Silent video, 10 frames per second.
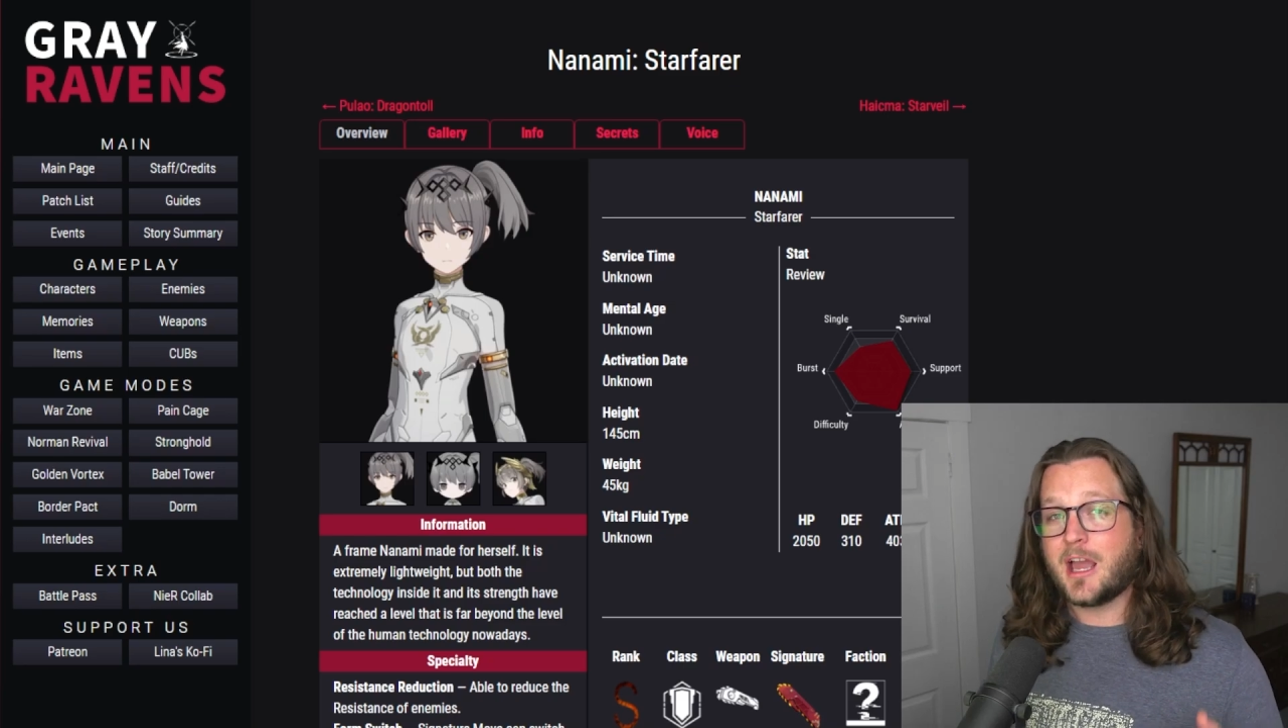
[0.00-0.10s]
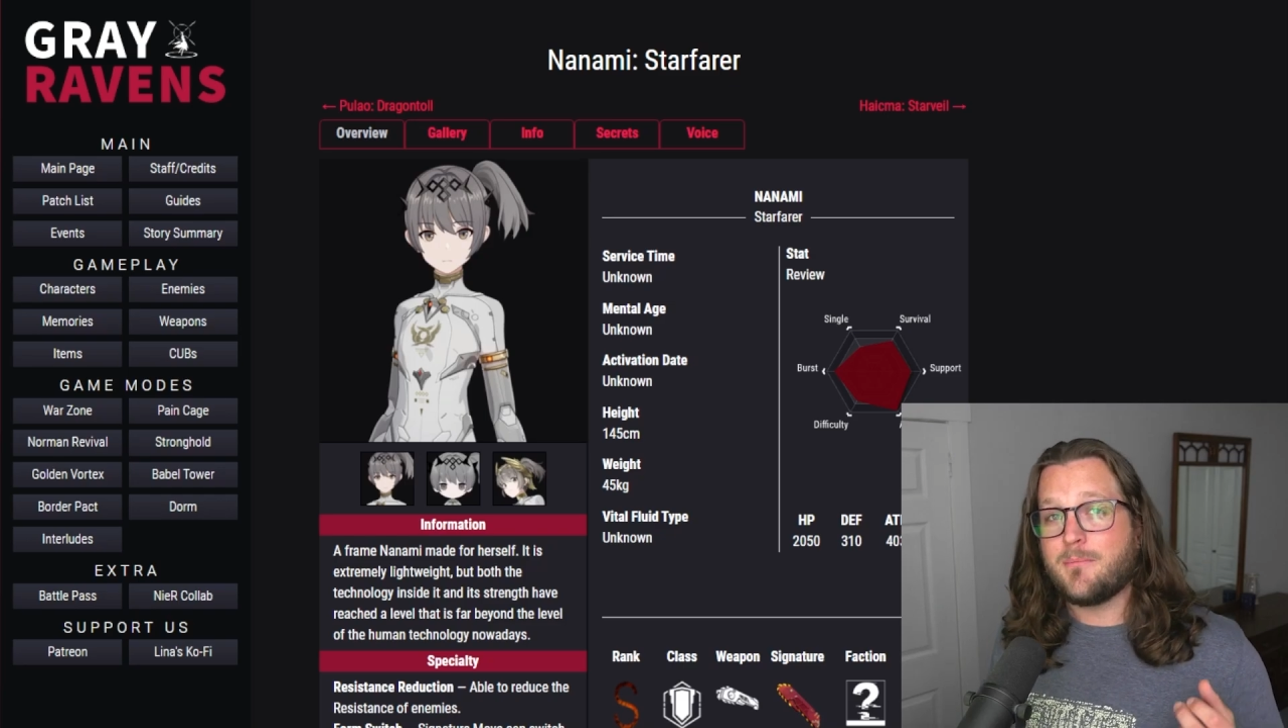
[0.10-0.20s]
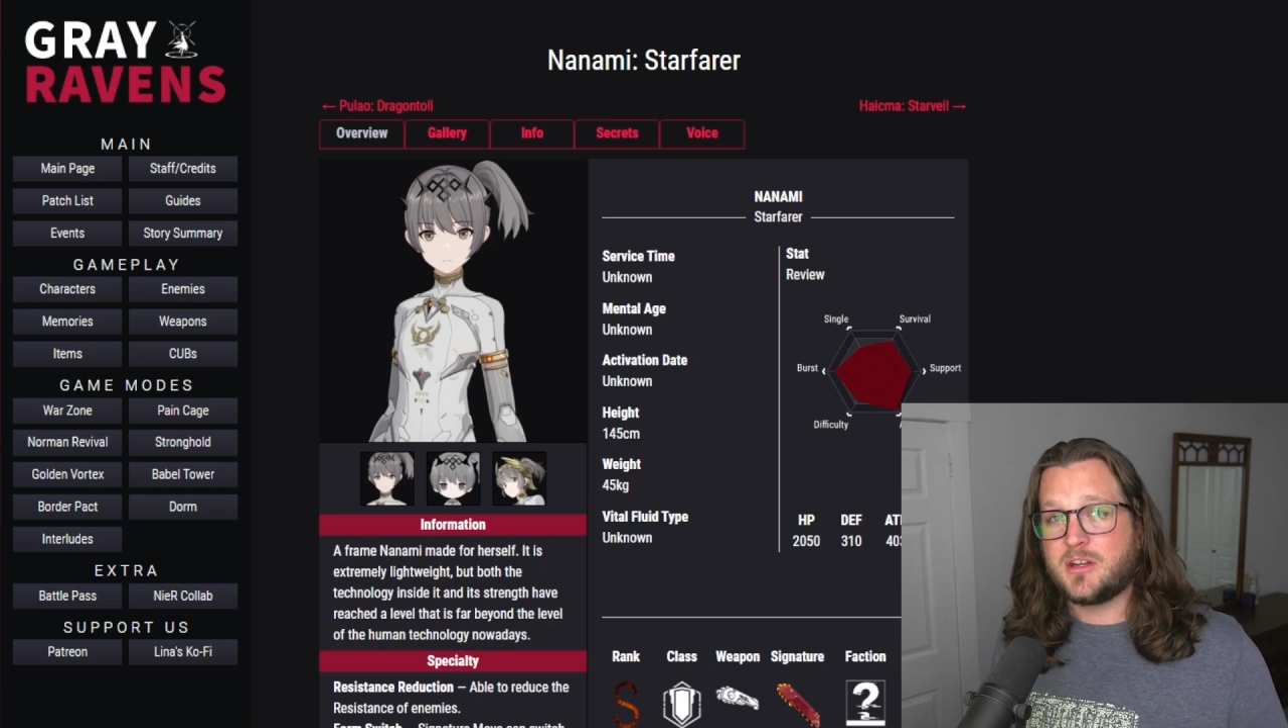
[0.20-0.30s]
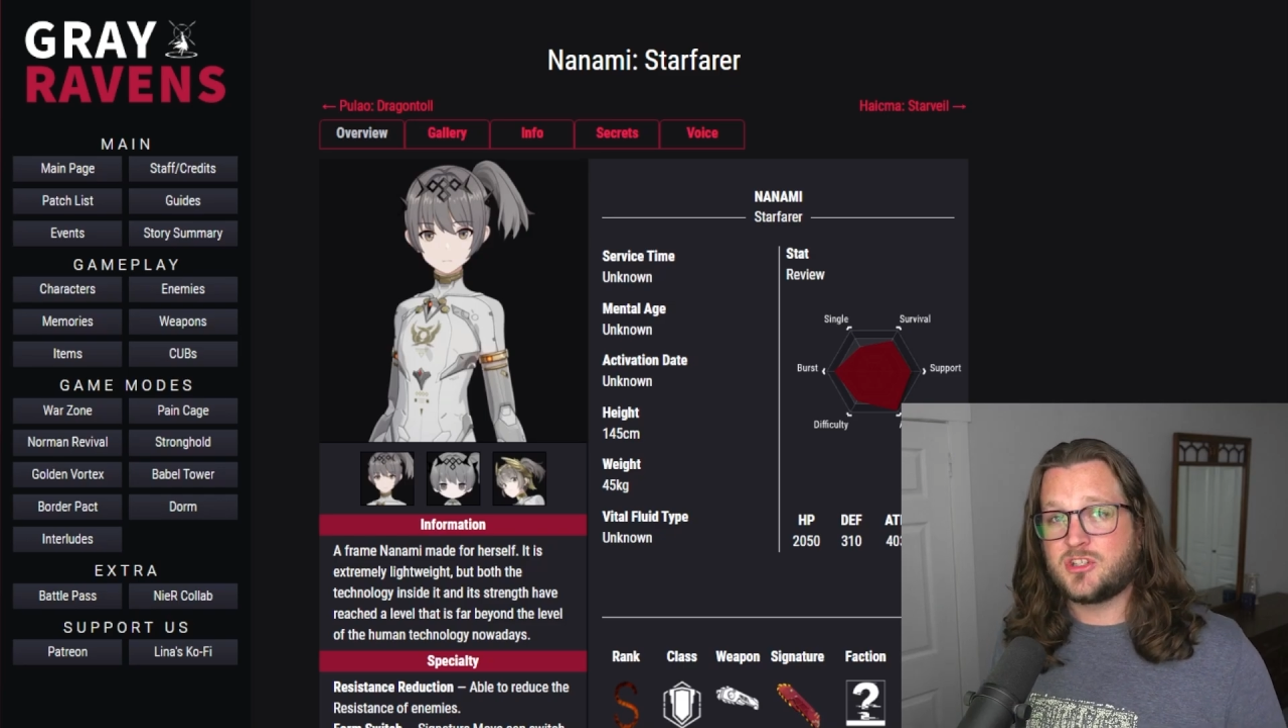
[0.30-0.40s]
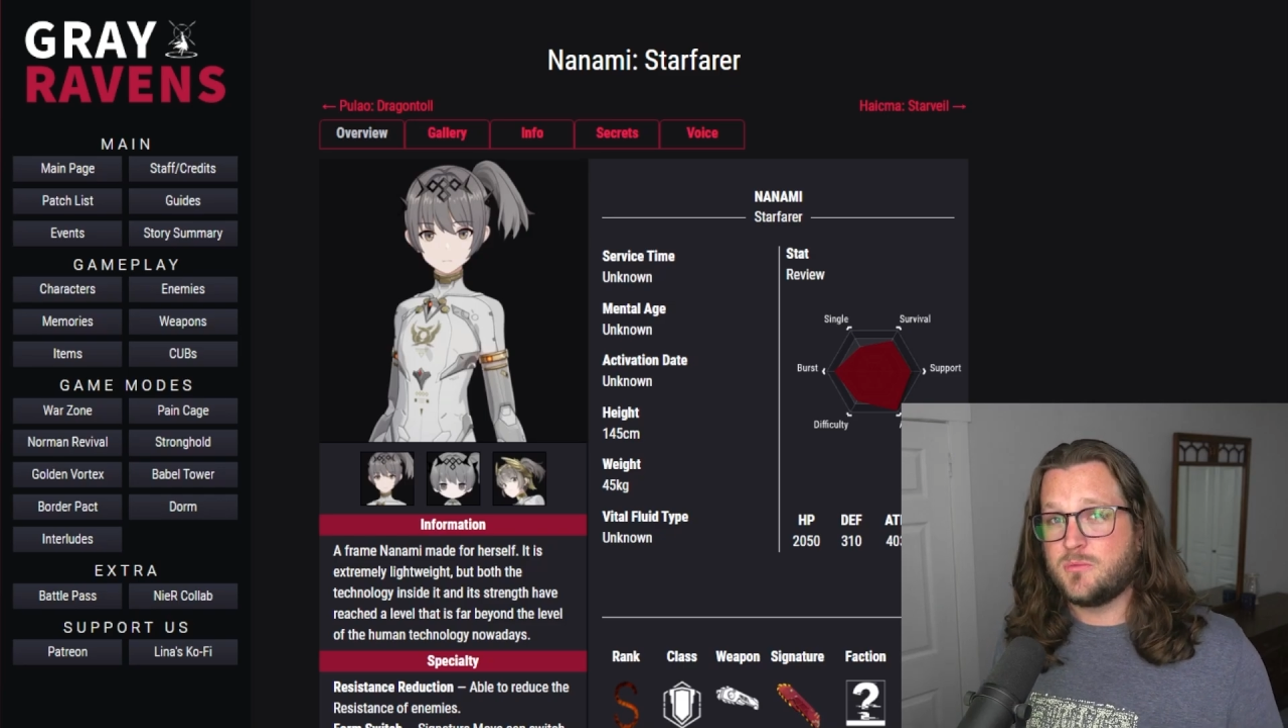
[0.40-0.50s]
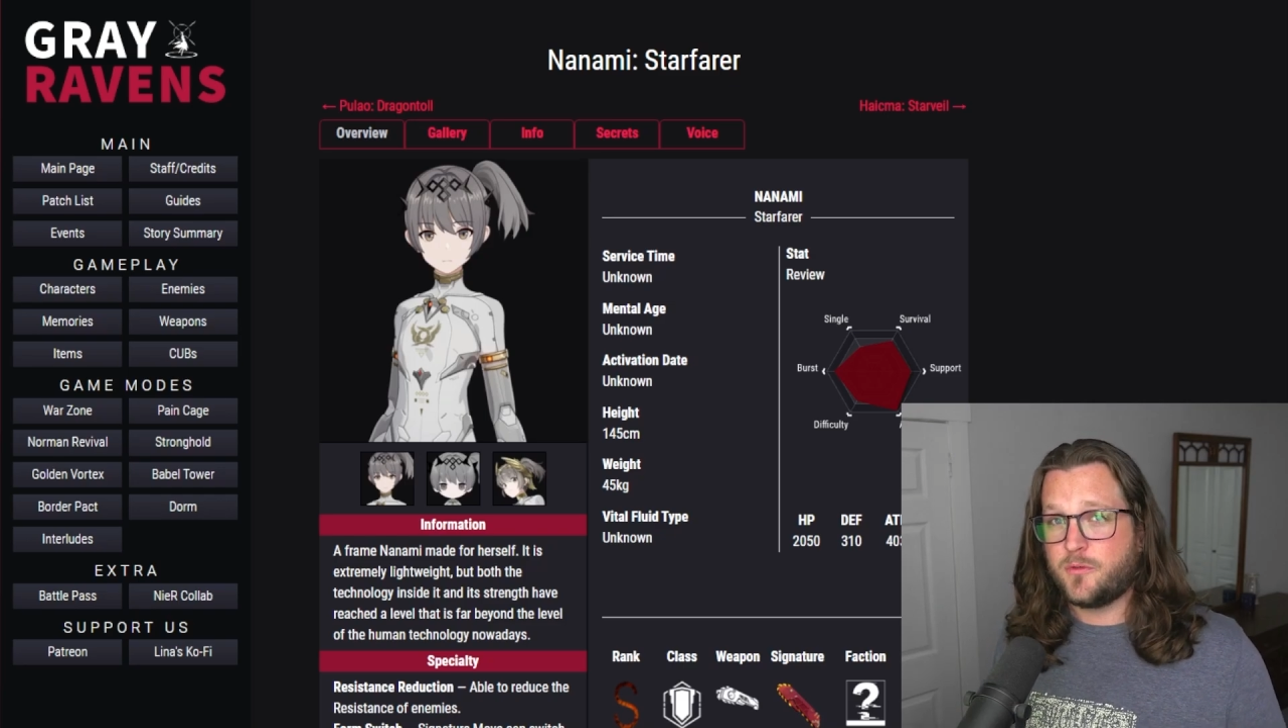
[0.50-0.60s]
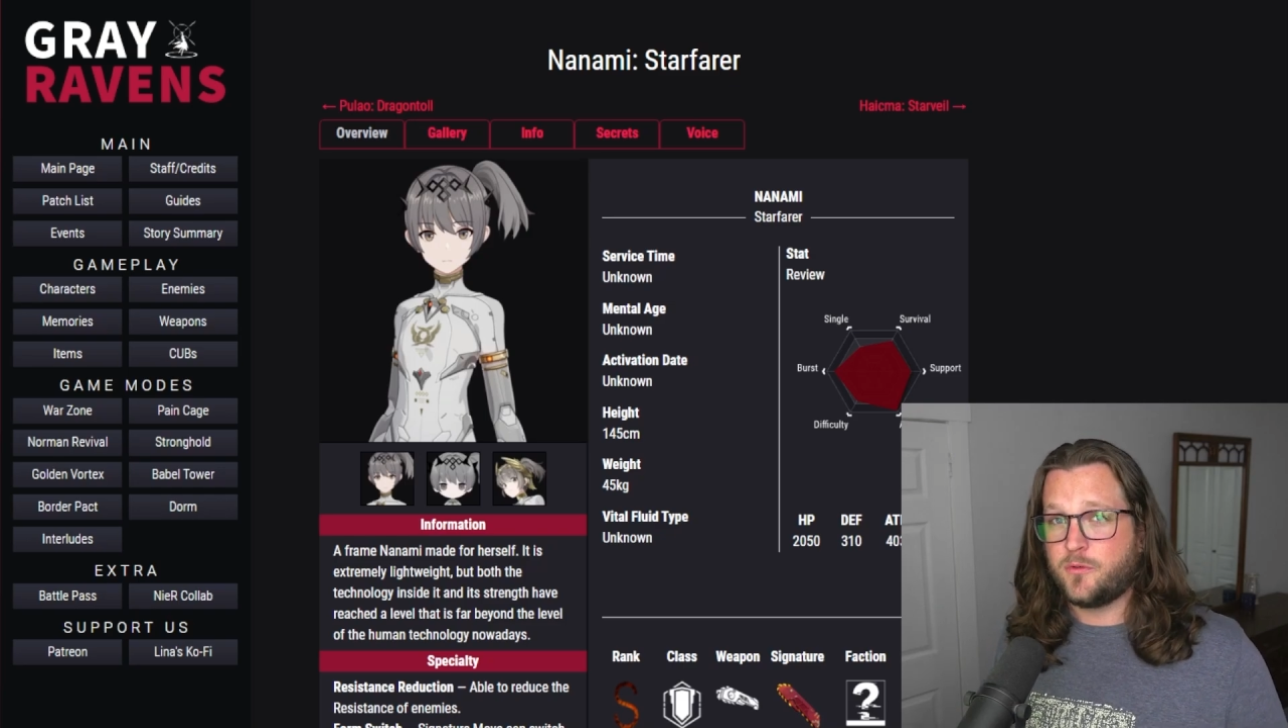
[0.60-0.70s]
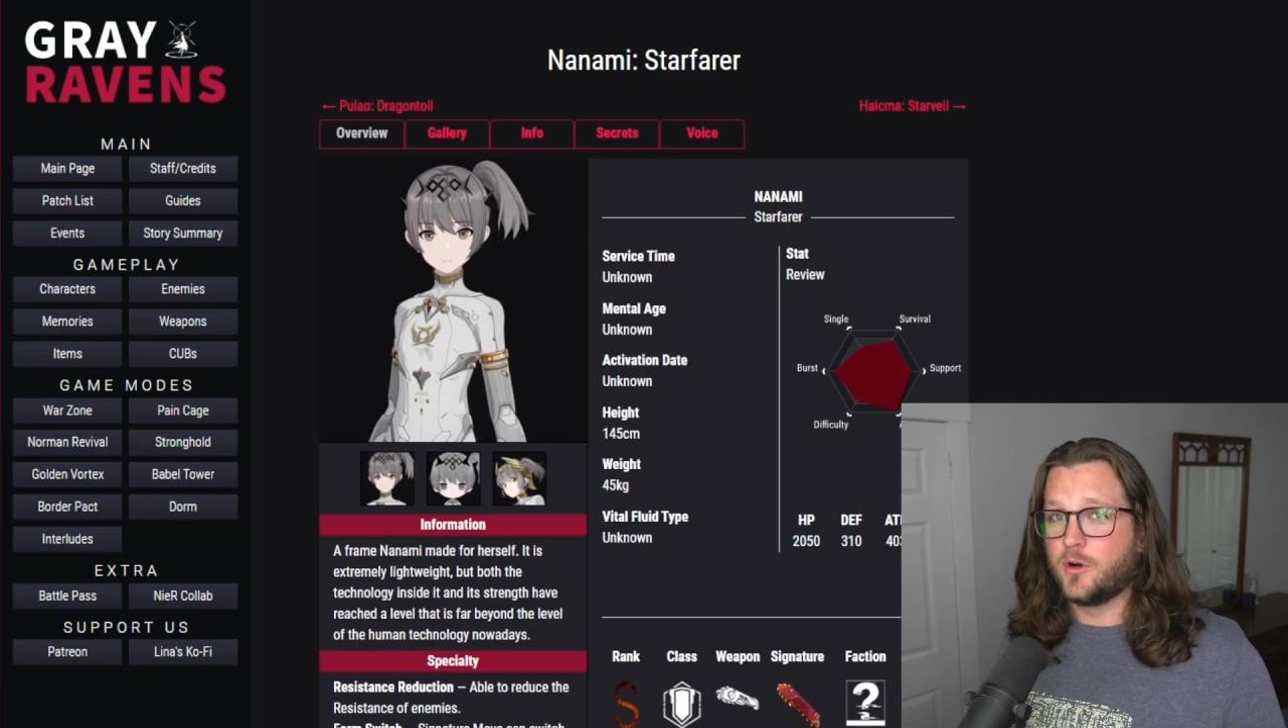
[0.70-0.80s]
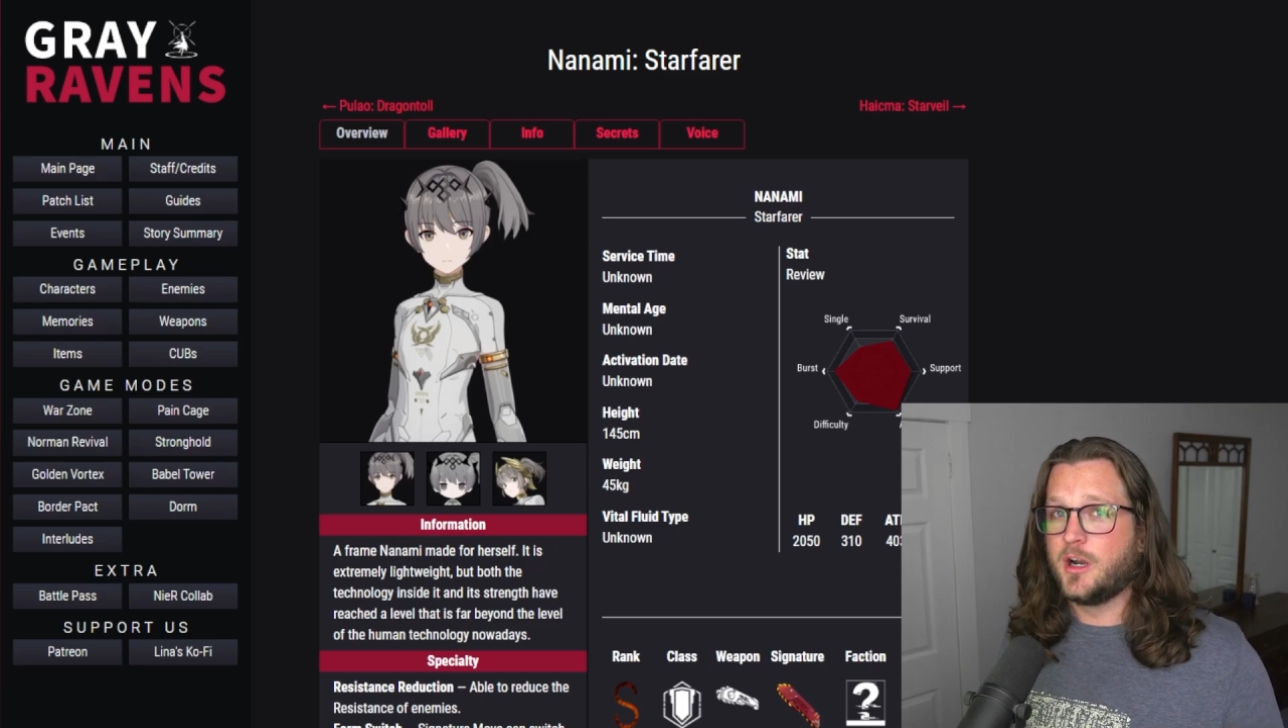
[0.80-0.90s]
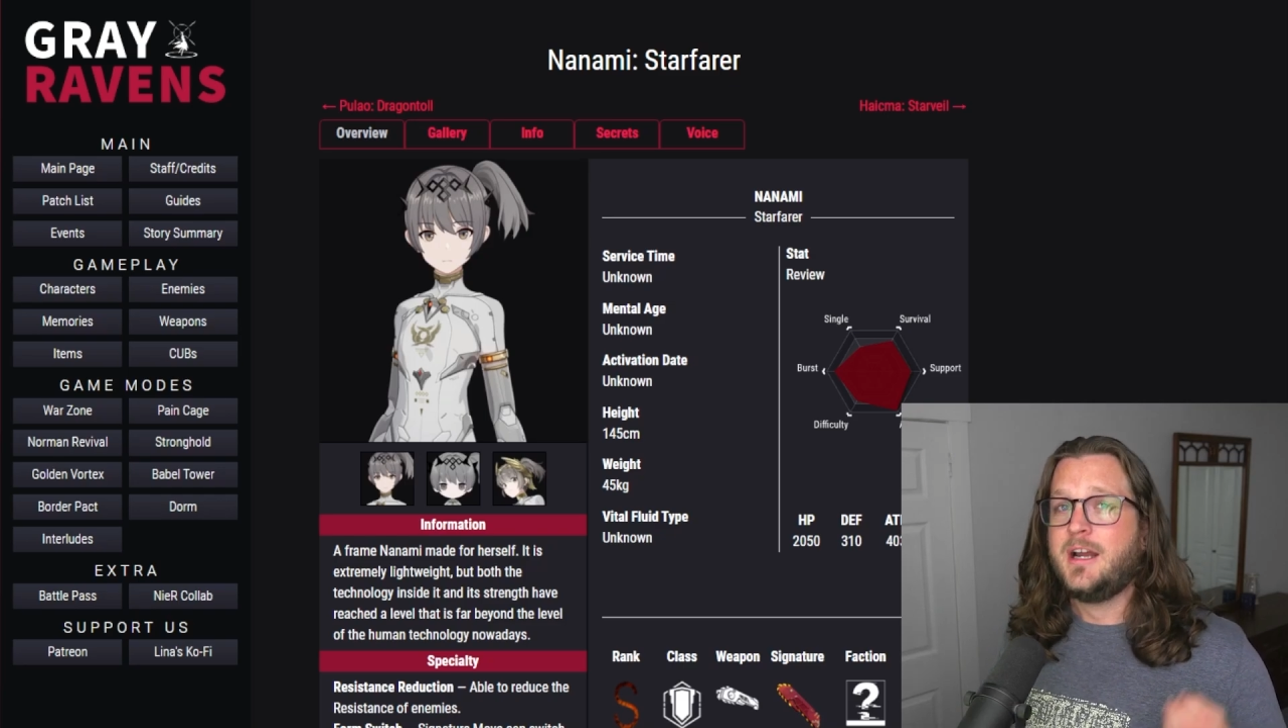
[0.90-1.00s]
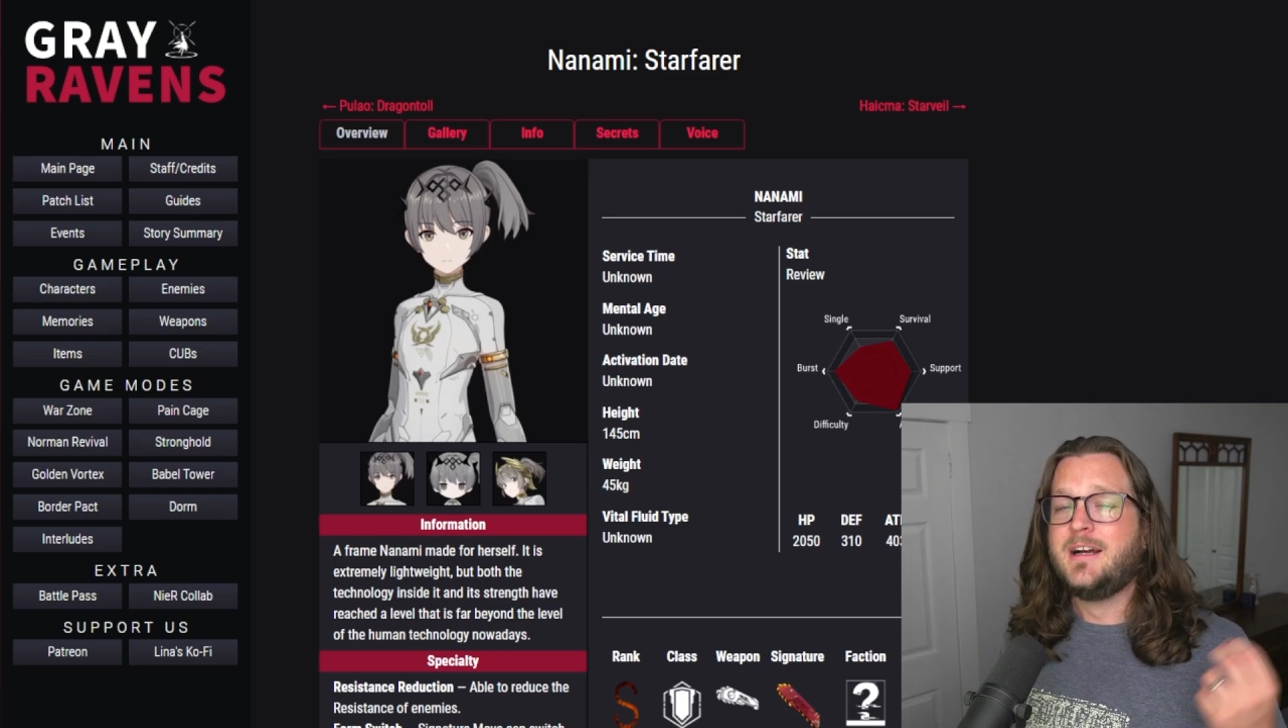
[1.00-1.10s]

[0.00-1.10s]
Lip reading: mentioned before,